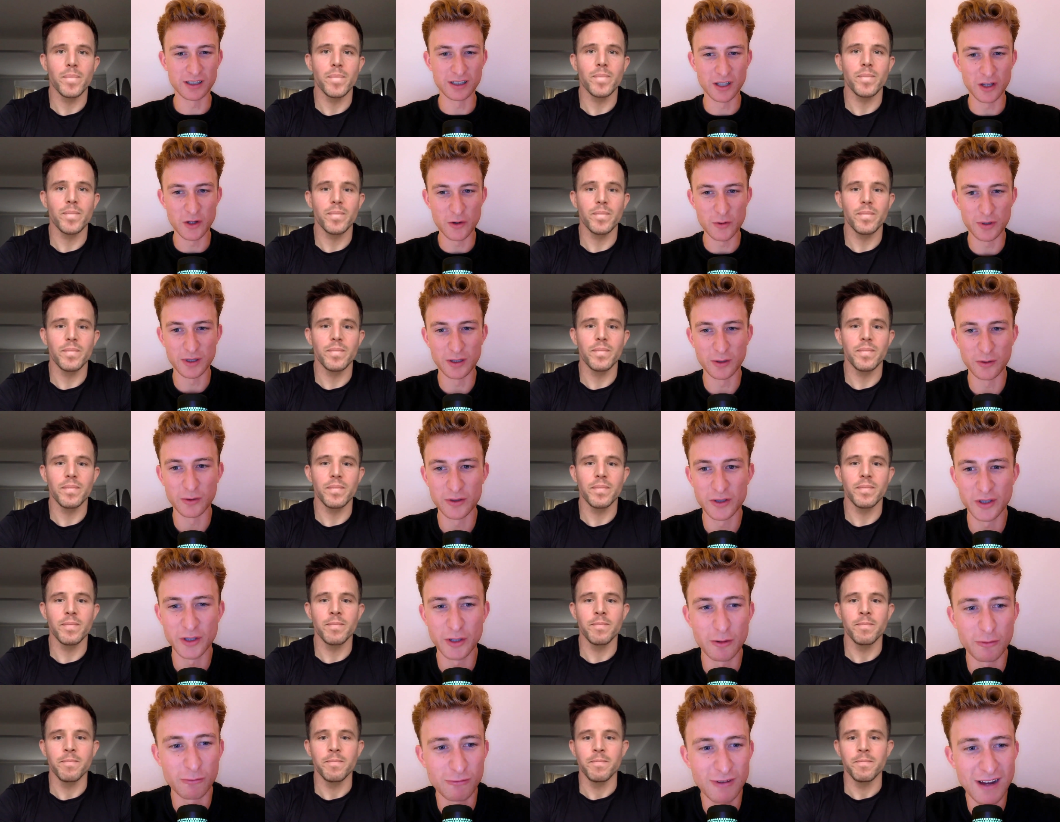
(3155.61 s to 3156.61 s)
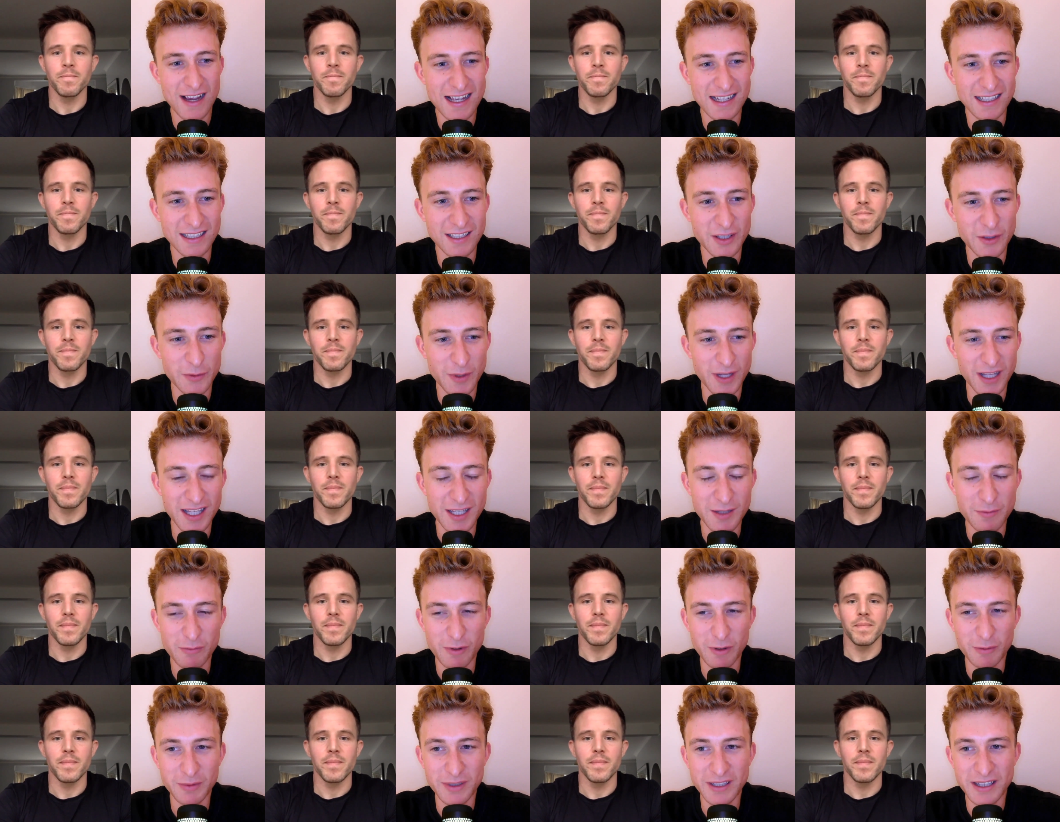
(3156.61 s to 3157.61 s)
Speaker 1: to and also read as well, it's
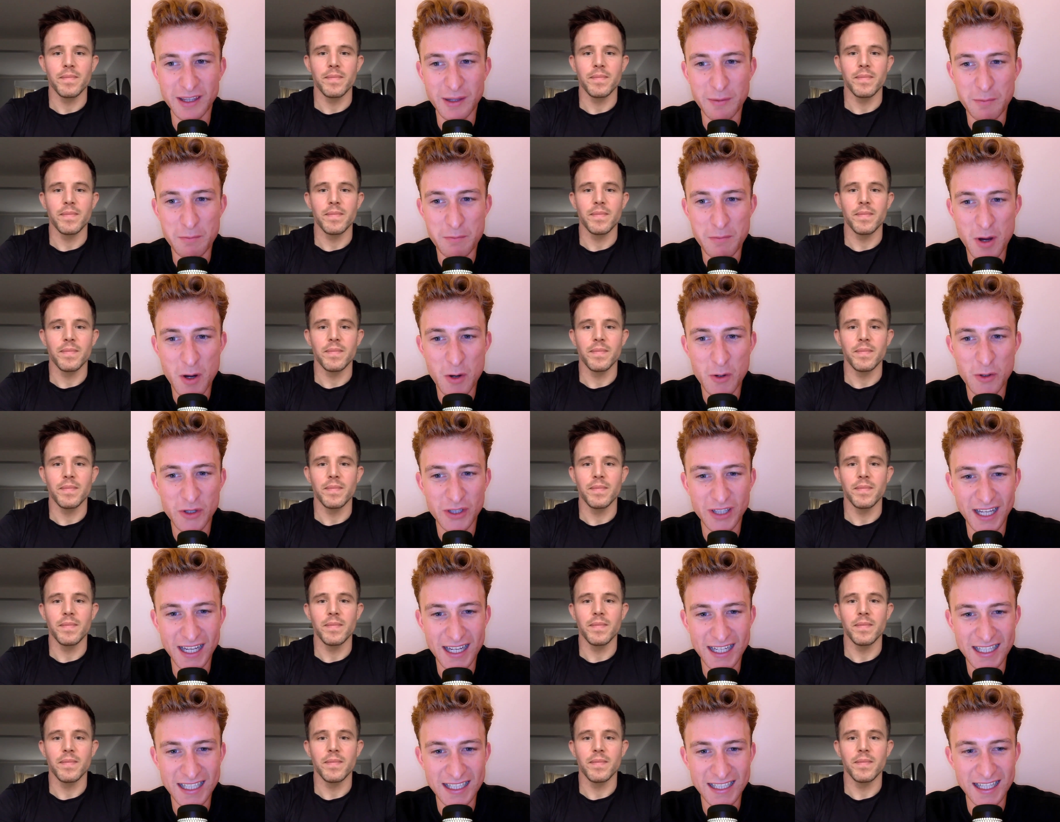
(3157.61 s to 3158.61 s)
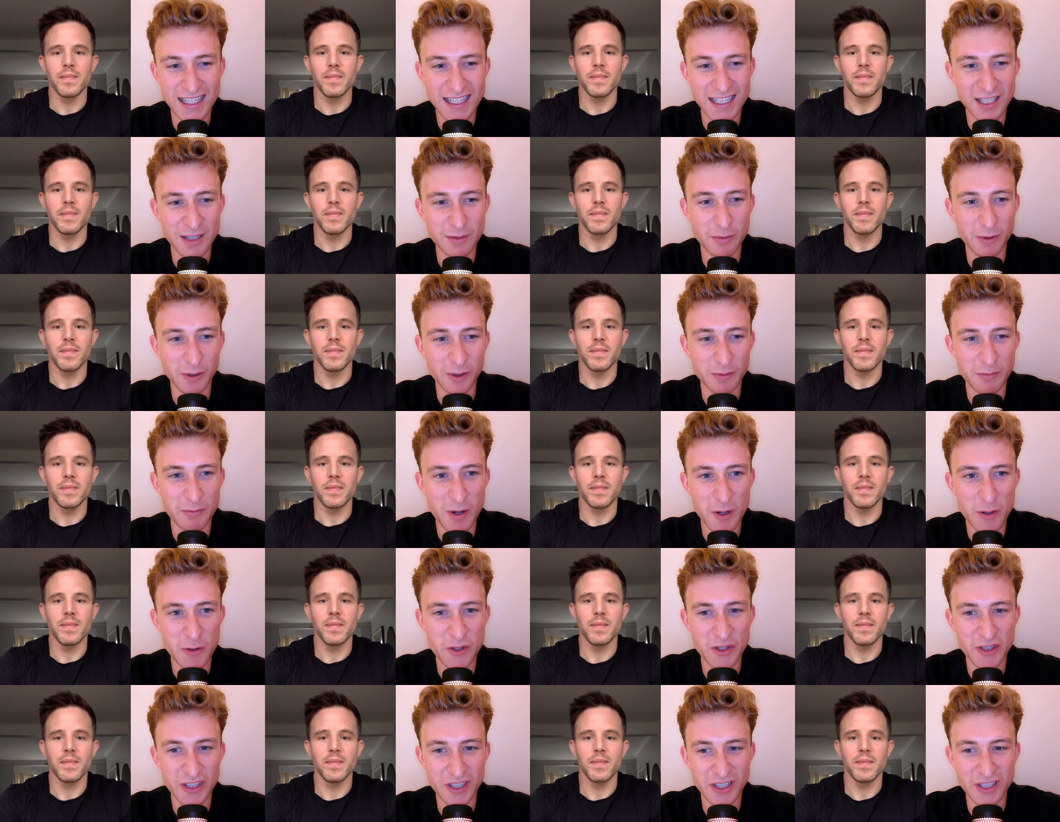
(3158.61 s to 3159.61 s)
probably the most accessible,
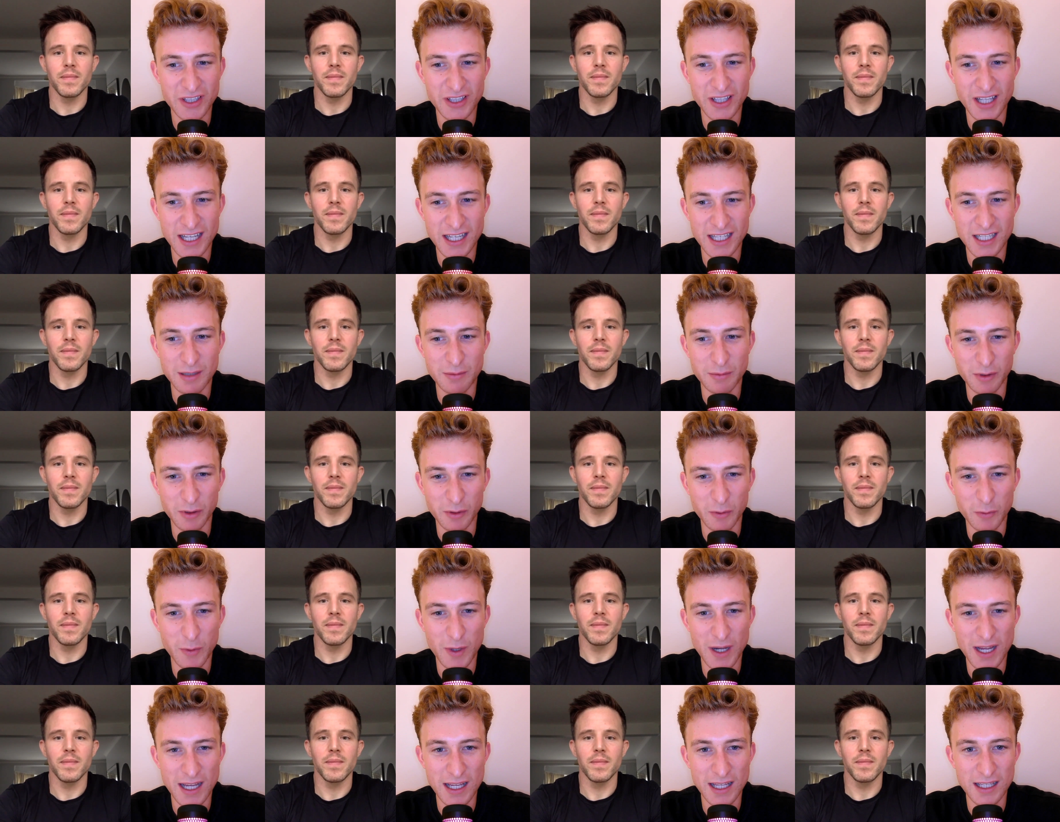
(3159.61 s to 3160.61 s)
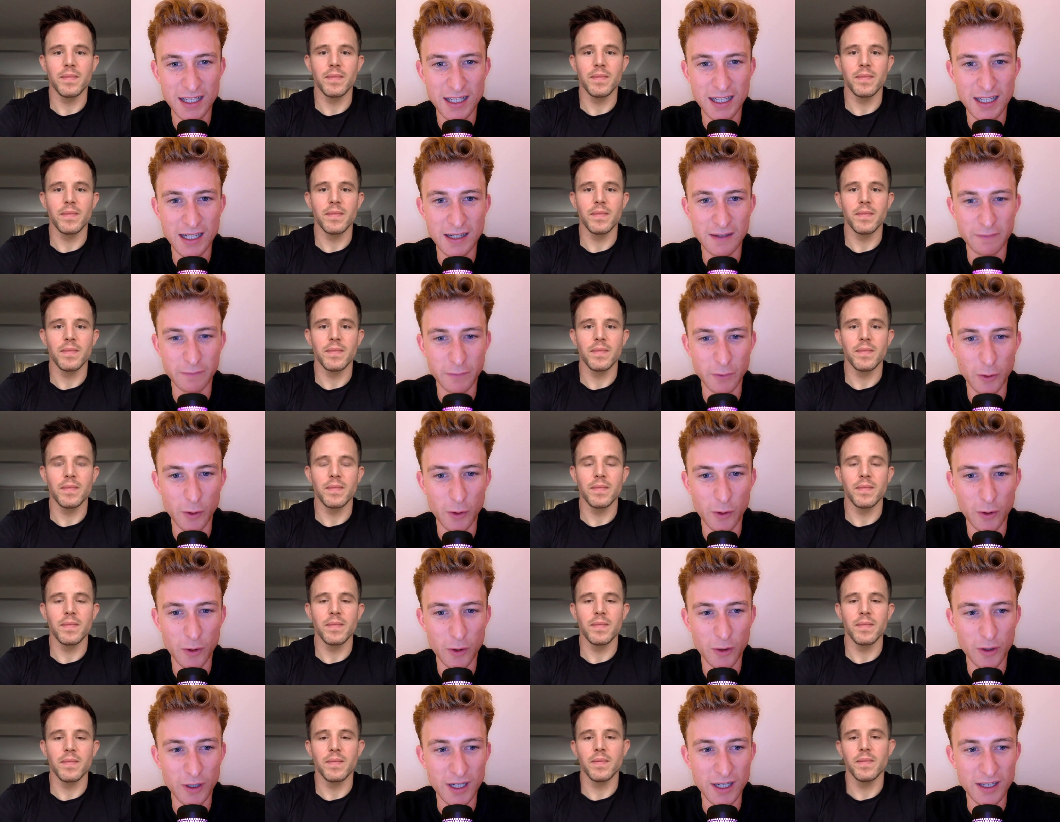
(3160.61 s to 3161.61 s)
most sustainable way
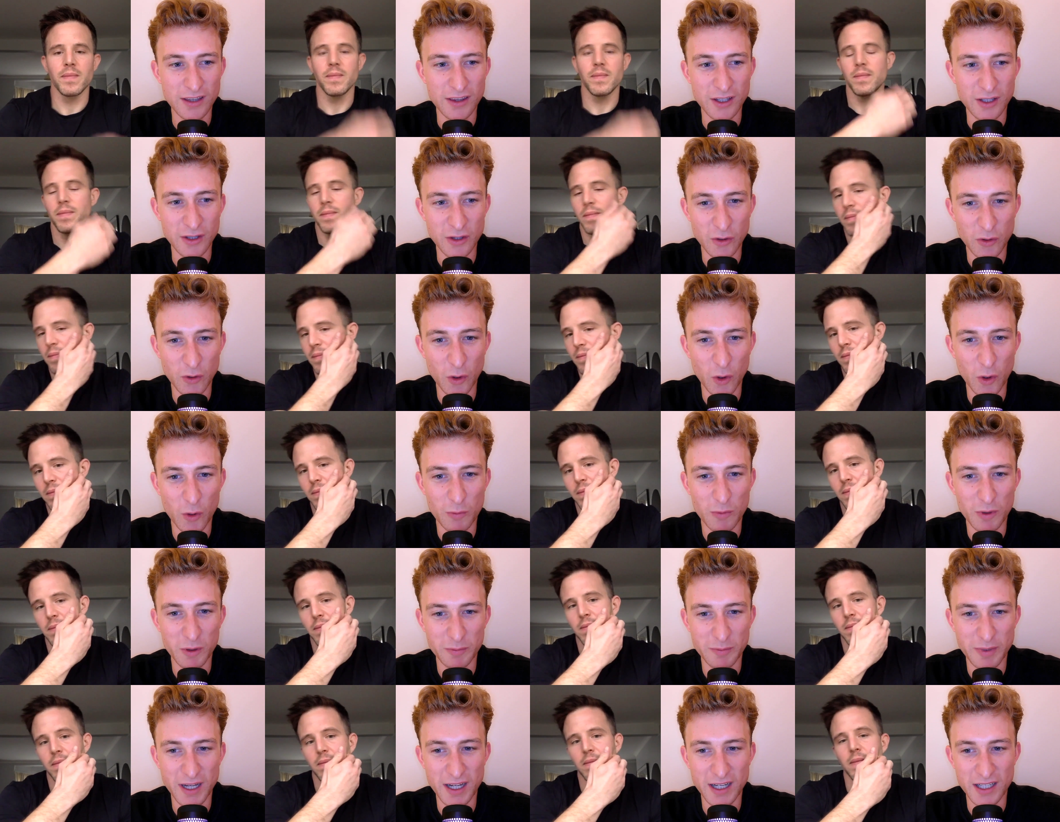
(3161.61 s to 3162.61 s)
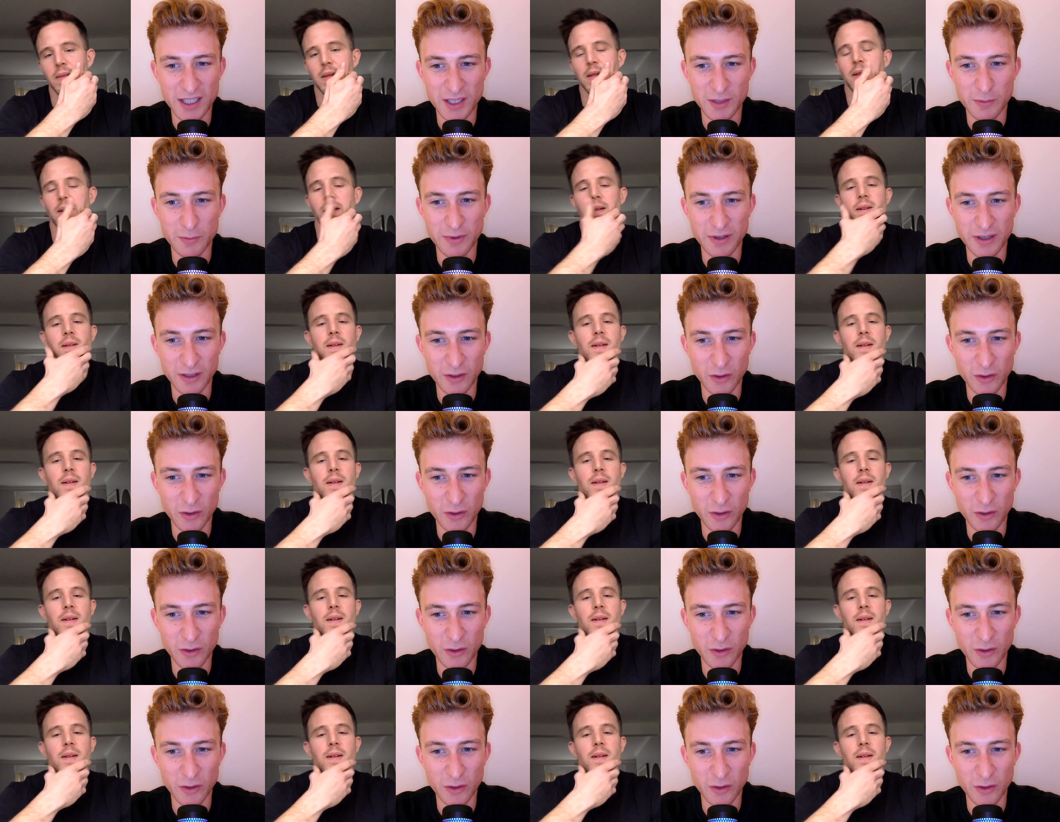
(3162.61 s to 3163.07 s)
for the normal person with a